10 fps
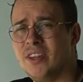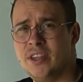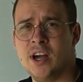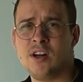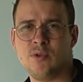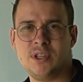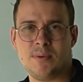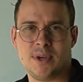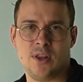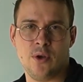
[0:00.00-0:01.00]
the
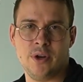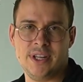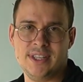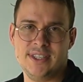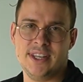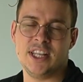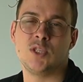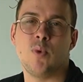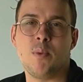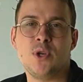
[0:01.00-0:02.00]
algorithm can learn easier.
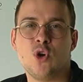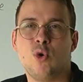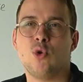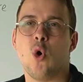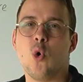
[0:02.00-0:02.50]
That's why we don't